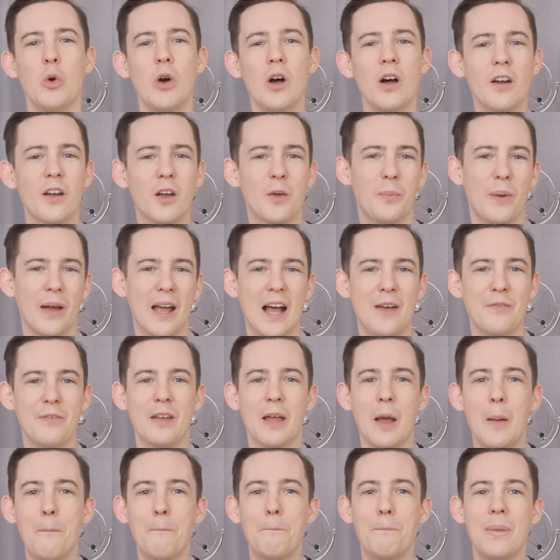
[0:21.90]
work by
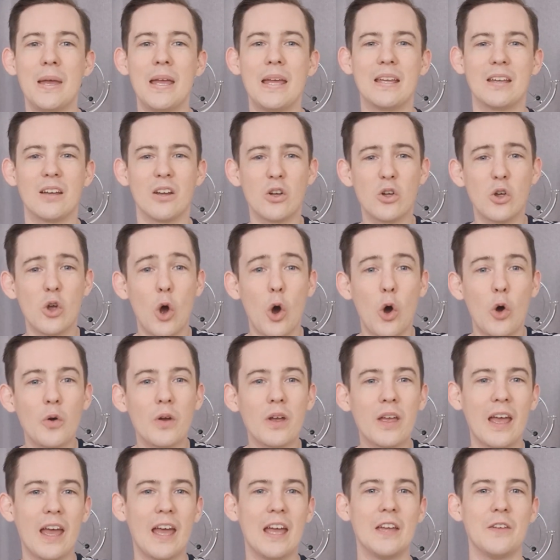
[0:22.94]
having a big
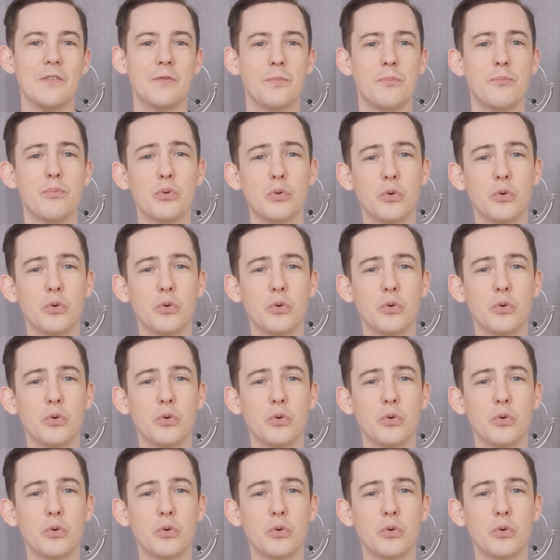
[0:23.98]
concave